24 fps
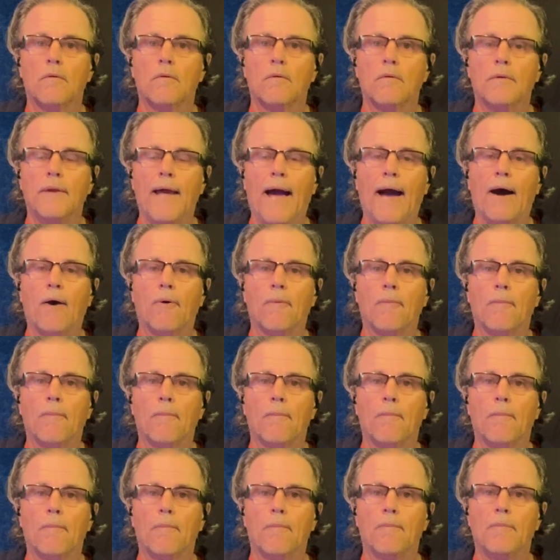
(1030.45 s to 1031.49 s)
Now,
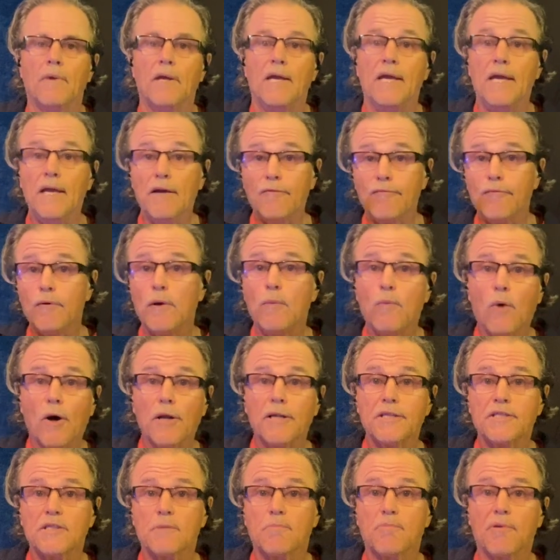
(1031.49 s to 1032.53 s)
if we
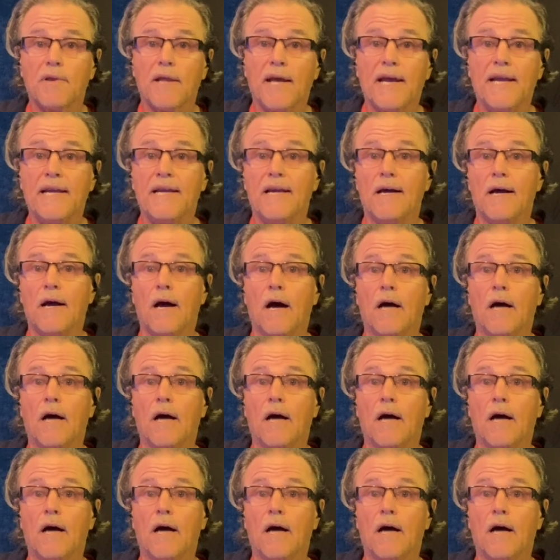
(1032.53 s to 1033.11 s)
wanted to play